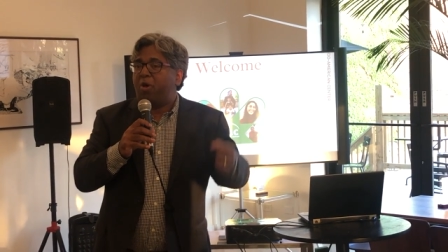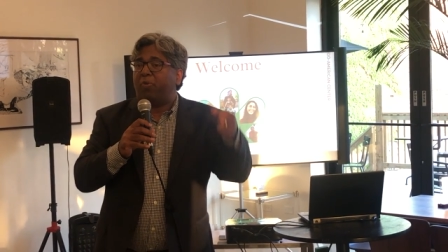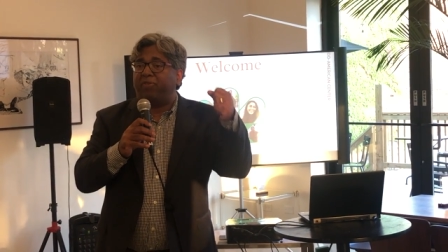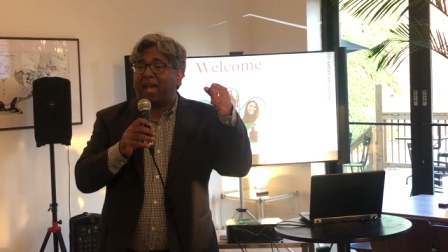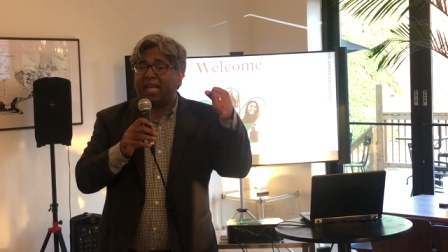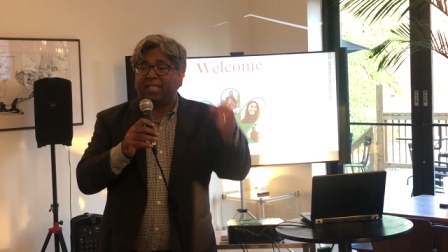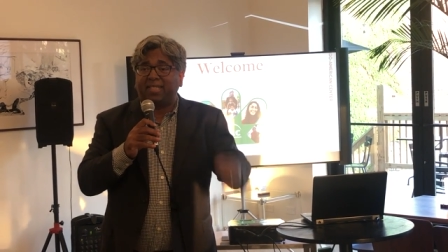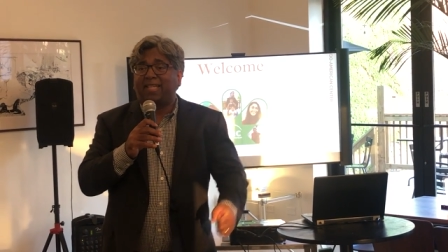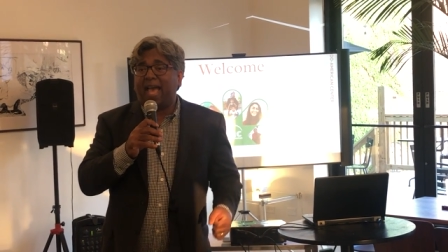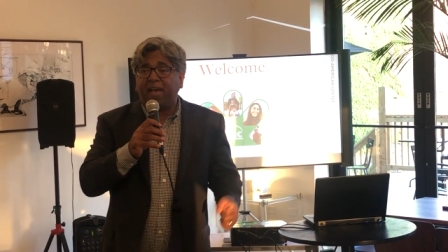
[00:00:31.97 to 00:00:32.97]
We've got a
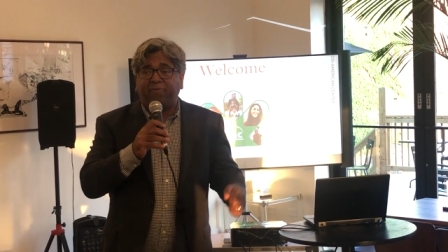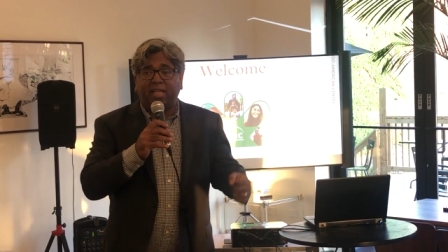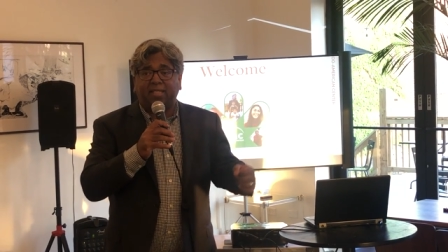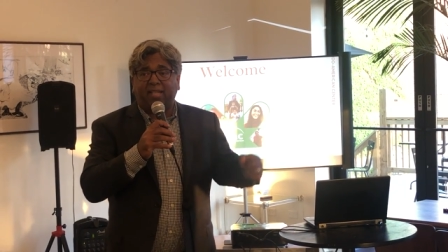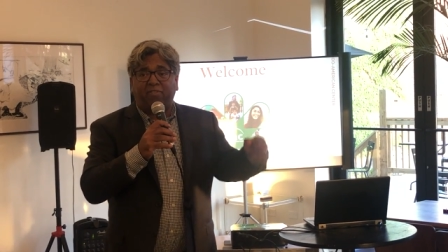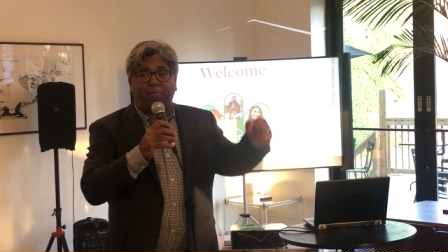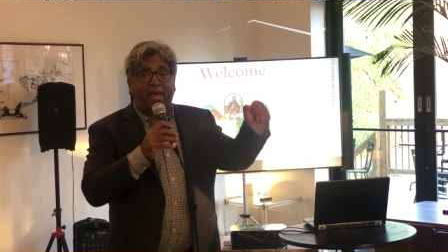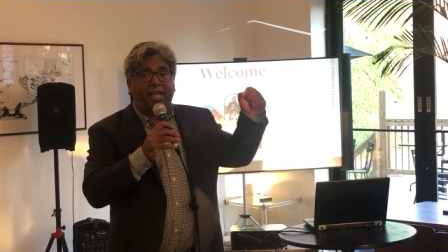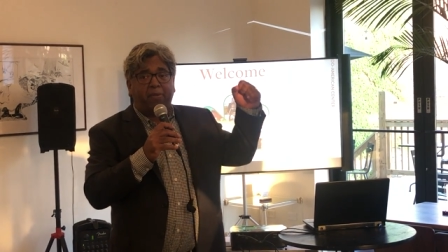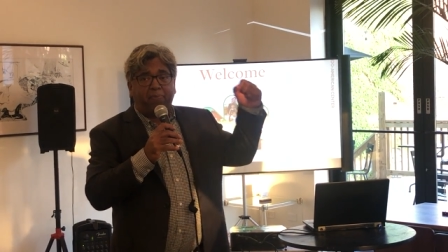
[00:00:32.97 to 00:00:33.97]
staff that's led
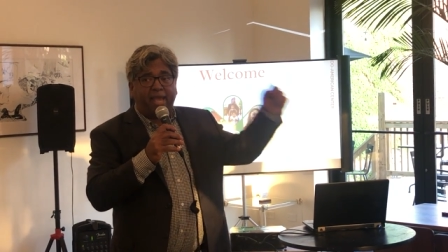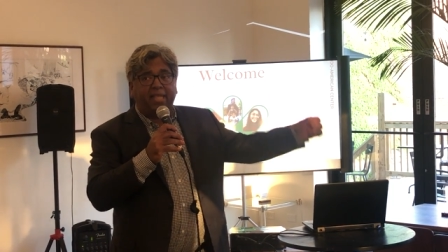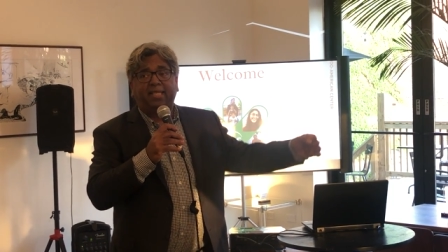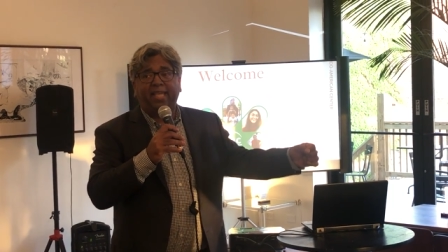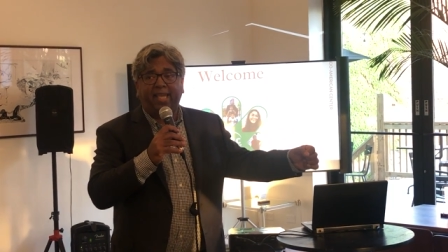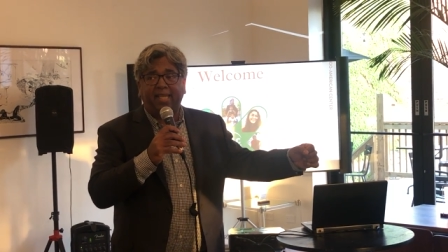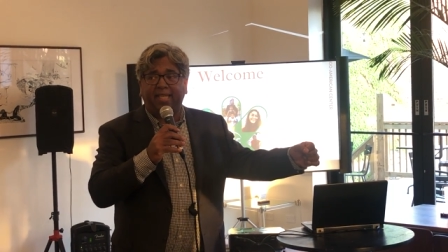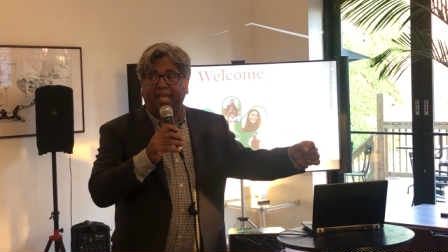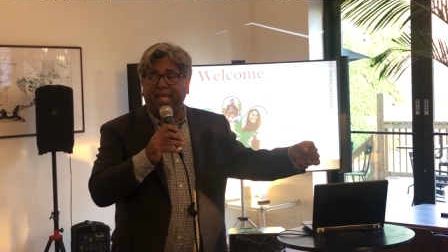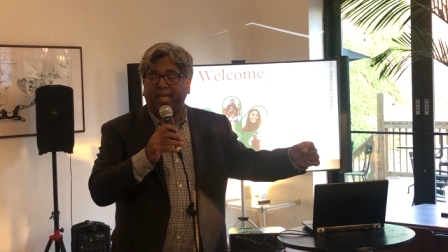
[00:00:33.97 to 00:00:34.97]
by an amazing
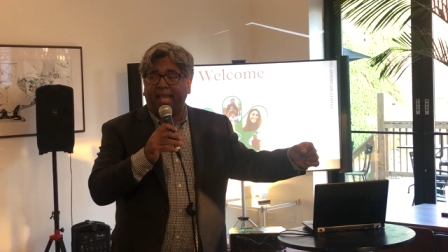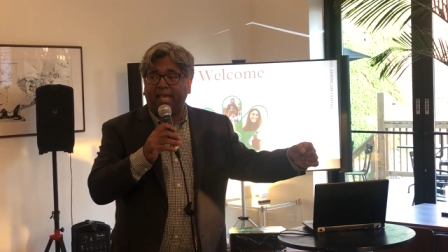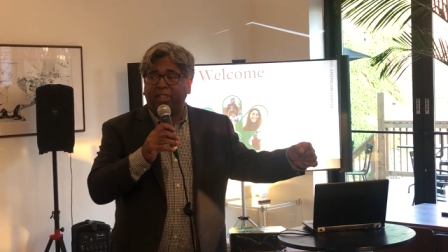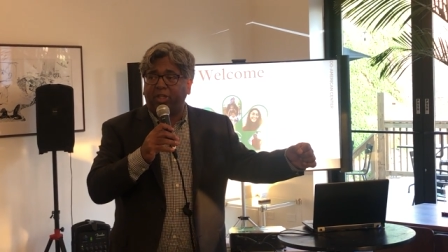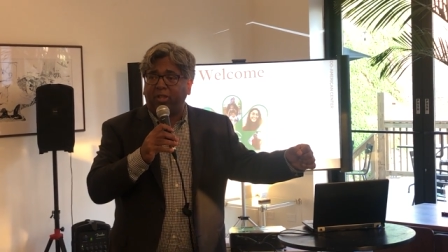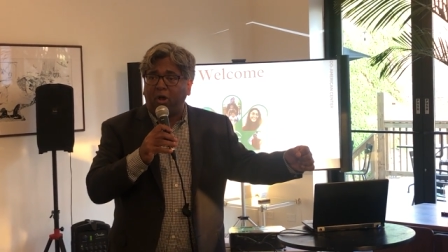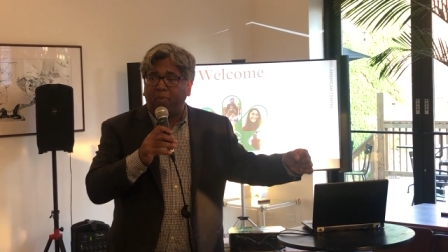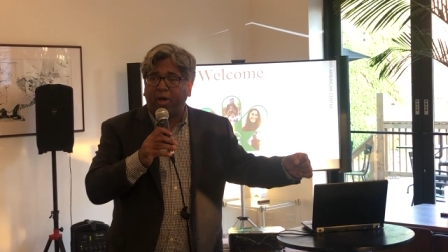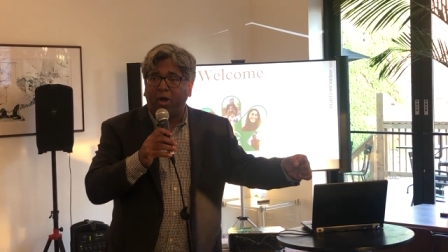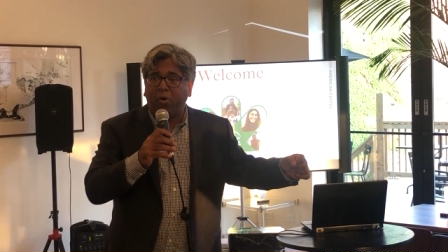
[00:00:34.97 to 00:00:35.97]
ED and Angie
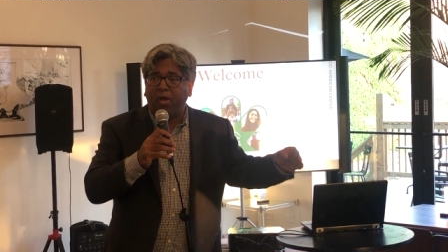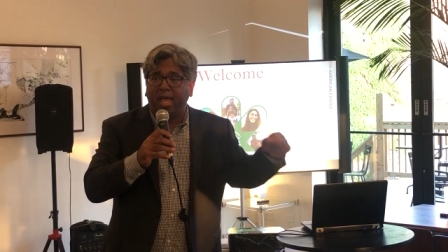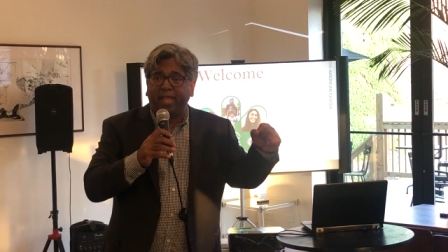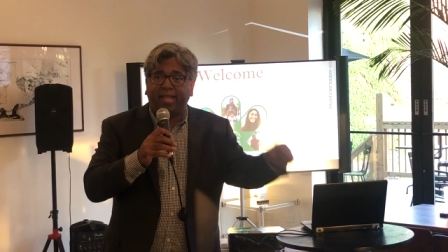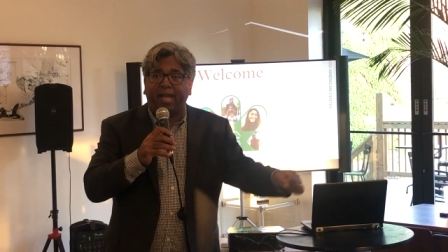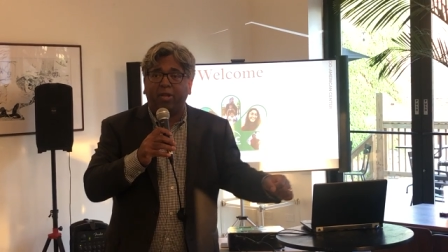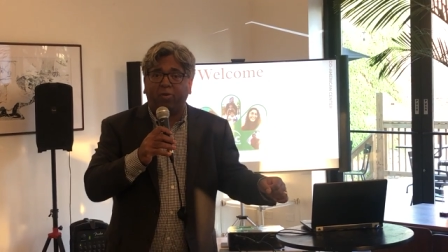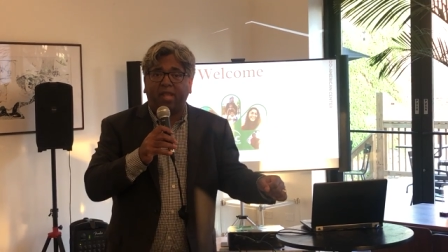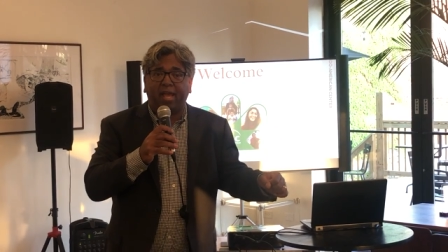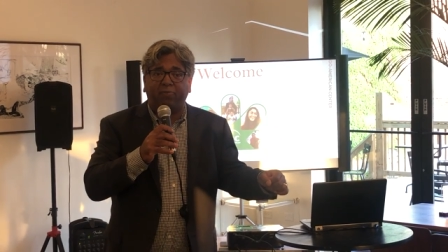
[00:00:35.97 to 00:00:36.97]
Lobo that I know
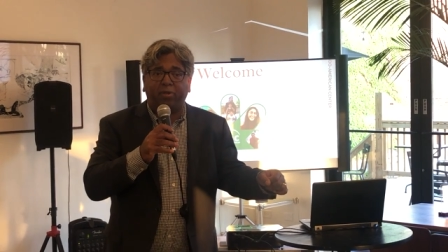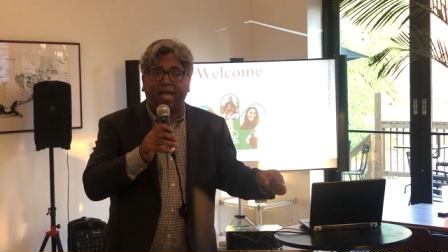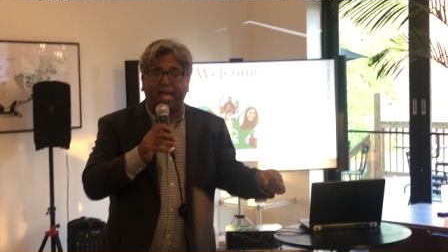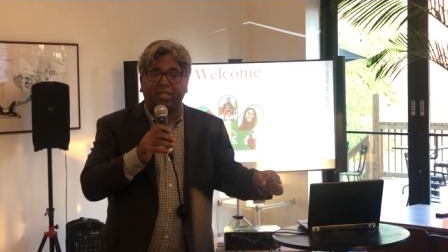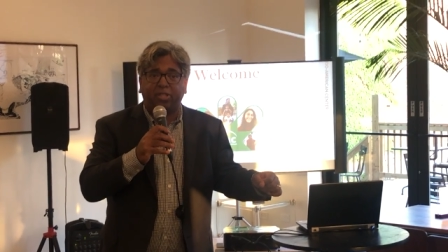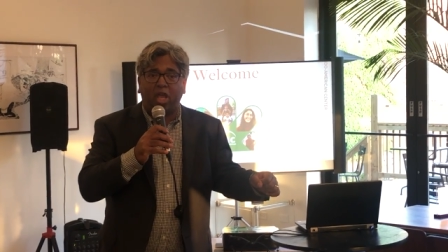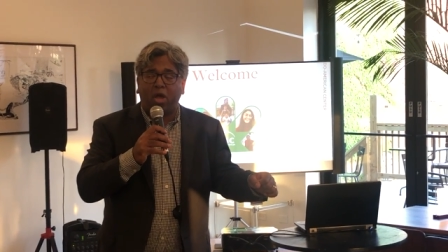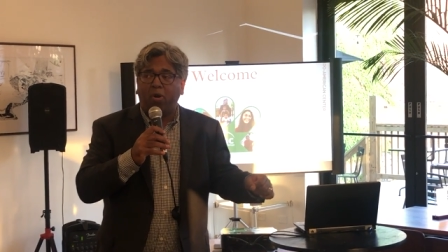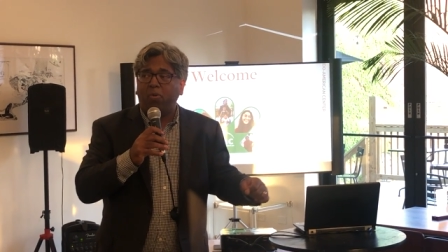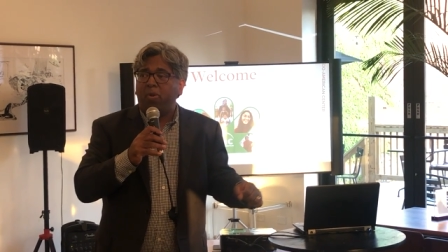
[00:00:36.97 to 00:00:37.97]
a lot of you guys
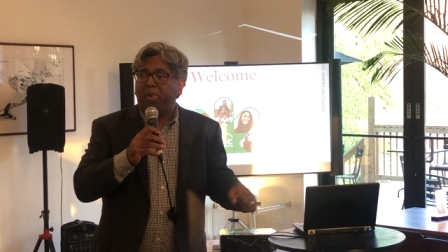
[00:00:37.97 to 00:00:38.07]
know.